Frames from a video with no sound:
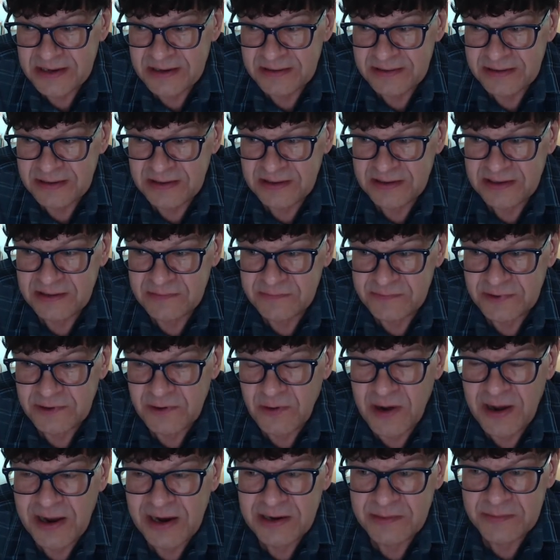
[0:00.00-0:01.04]
uh, income
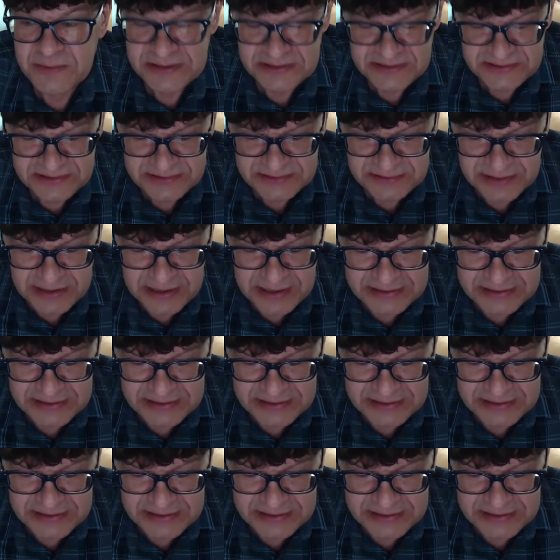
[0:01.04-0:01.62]
requirements,